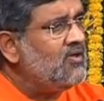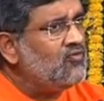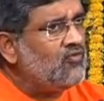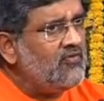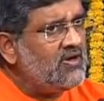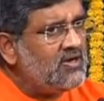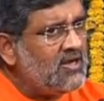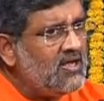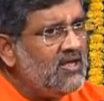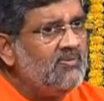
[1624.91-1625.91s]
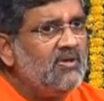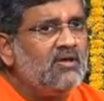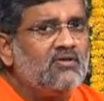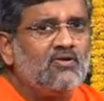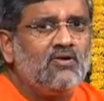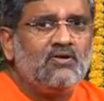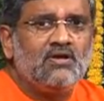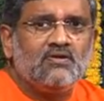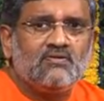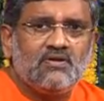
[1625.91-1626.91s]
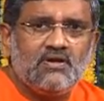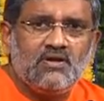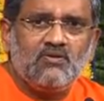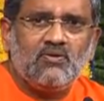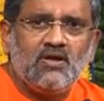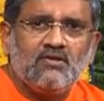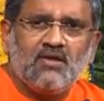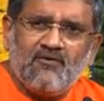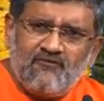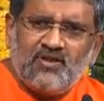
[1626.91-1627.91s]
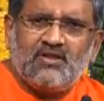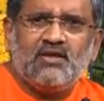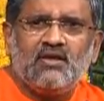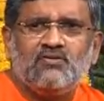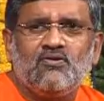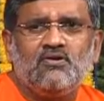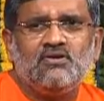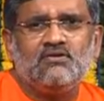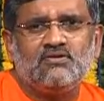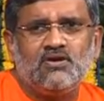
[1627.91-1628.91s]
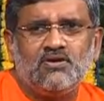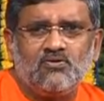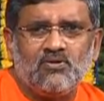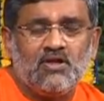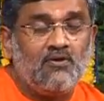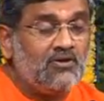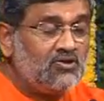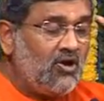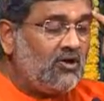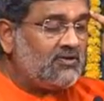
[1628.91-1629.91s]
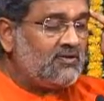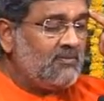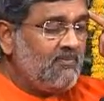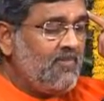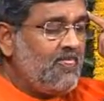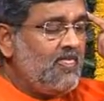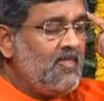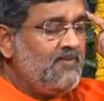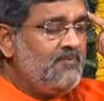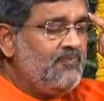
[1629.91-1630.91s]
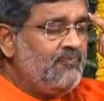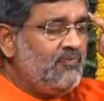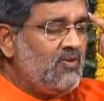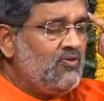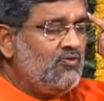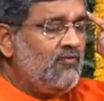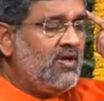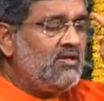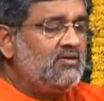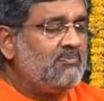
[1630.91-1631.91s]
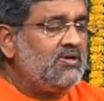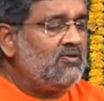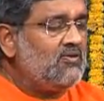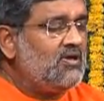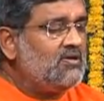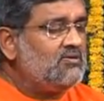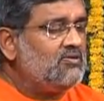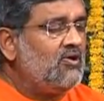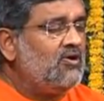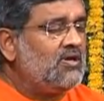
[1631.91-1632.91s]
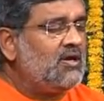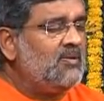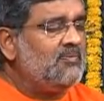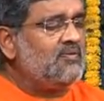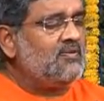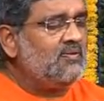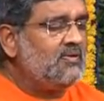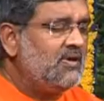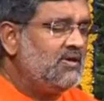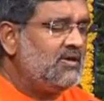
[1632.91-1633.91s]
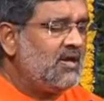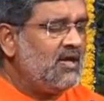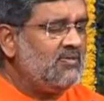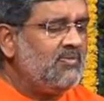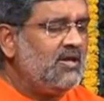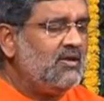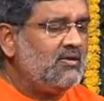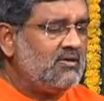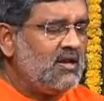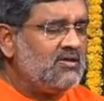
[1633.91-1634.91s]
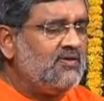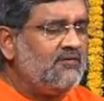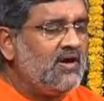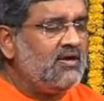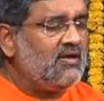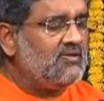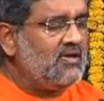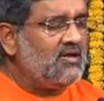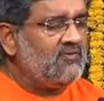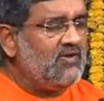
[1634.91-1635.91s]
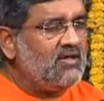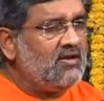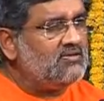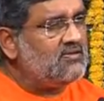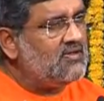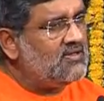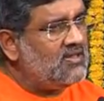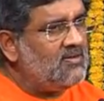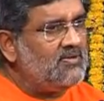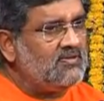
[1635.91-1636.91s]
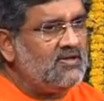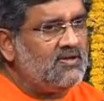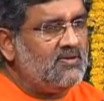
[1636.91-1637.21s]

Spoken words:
So even time has got these three gunas. Everything has got these three gunas. Our thoughts. So when a particular thought comes, it can be classified as Sattvic, Rajasic, Tamasic.